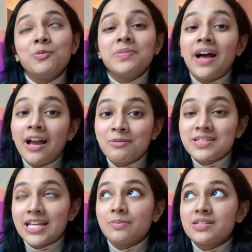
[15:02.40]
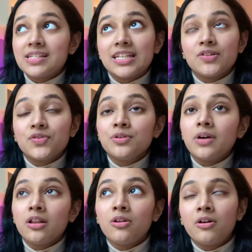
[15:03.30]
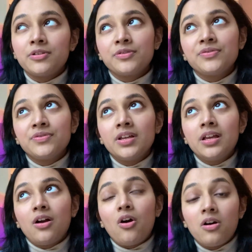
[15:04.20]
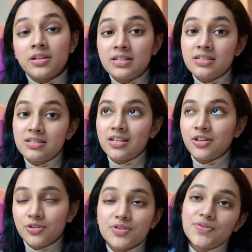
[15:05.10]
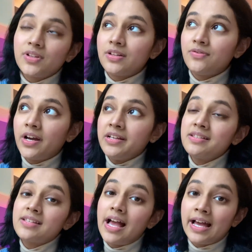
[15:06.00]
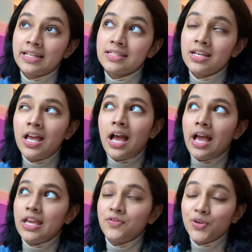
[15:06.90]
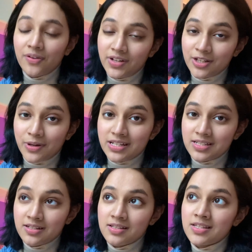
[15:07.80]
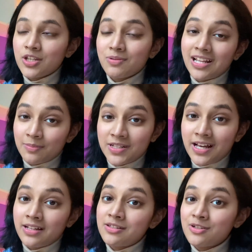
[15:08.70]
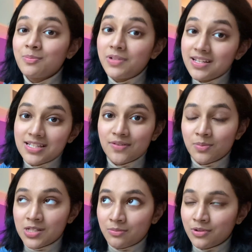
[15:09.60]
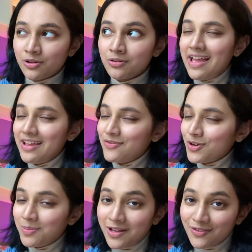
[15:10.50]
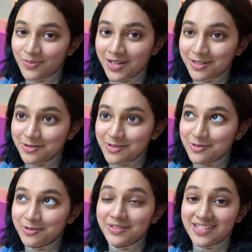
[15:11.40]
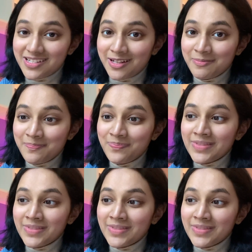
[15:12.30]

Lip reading: that I was able to give you a lot of honest and useful advice. And if you have any questions that you would like me to answer, please leave them down below. If you're applying for medical school this time,